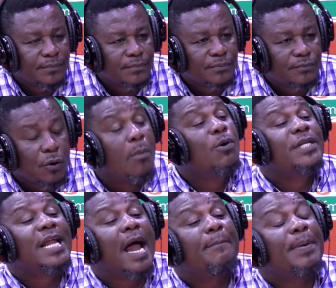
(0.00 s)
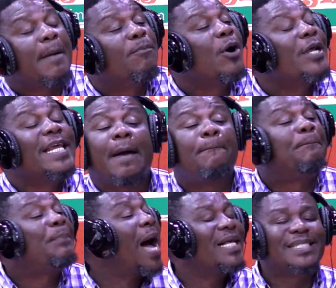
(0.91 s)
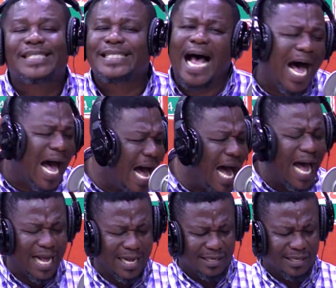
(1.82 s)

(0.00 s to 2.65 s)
Woman, you are a boy, ye bassa.